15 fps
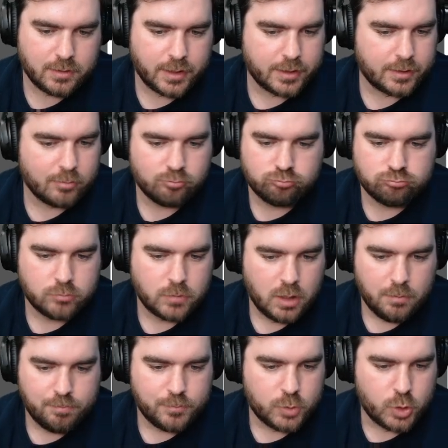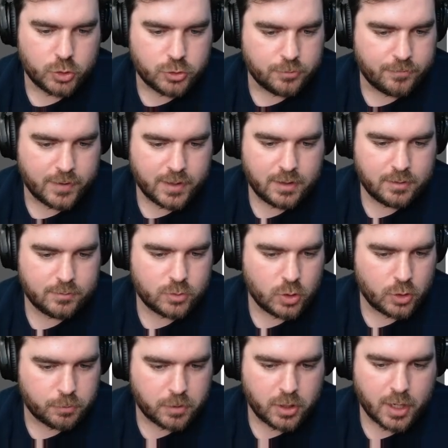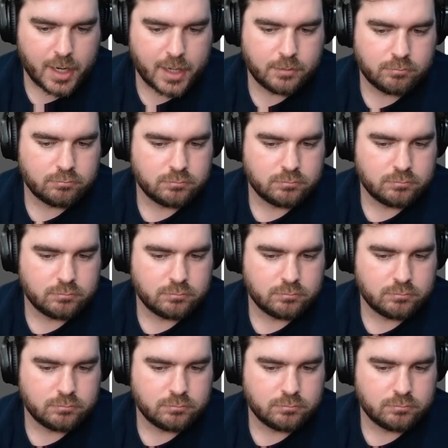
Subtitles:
Like, turn 2 Fiend, turn 3 Knight,